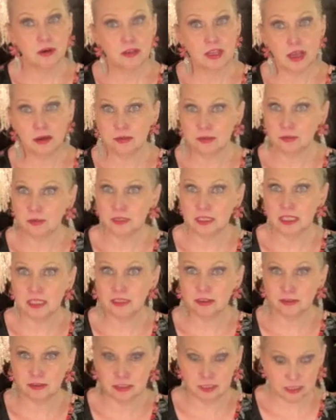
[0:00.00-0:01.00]
that was really
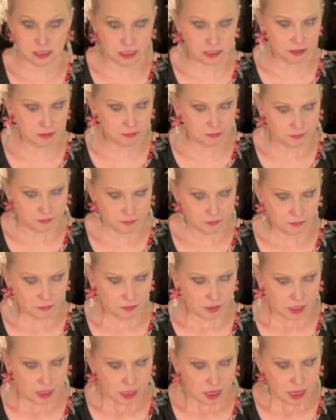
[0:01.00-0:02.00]
interesting.
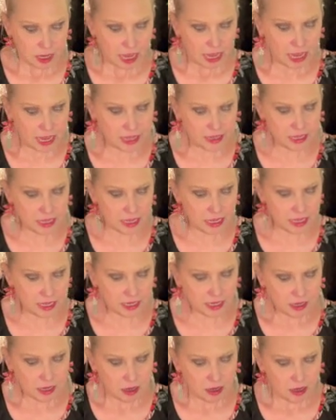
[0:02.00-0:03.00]
And
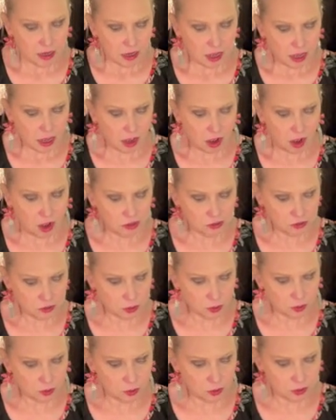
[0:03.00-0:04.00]
then
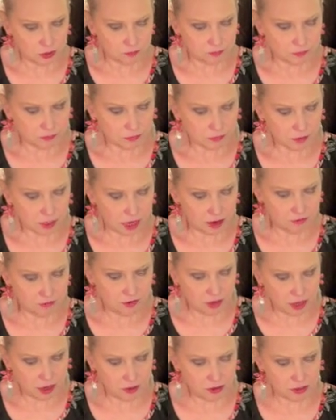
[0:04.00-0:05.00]
also I
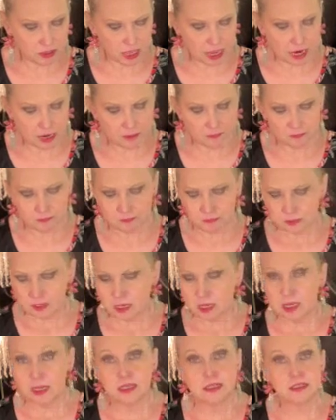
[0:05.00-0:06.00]
found that
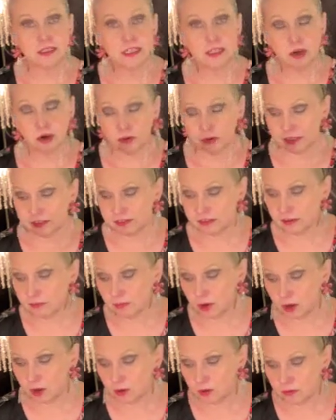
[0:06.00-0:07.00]

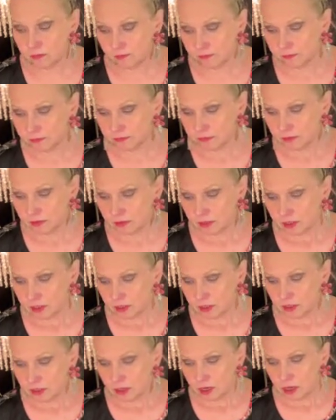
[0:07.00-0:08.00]
Diorissimo,
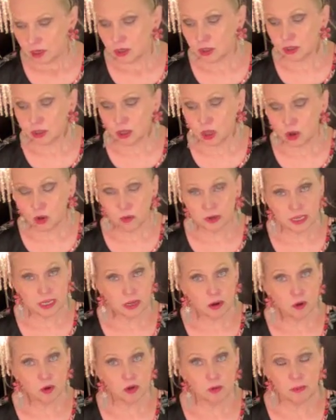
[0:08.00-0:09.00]
Chloe
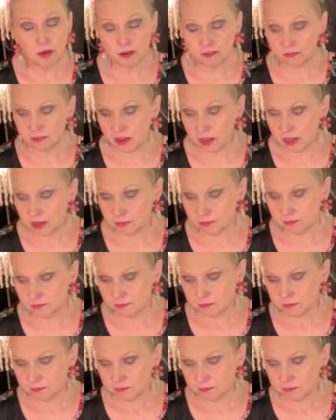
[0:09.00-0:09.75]
Eau de Parfum,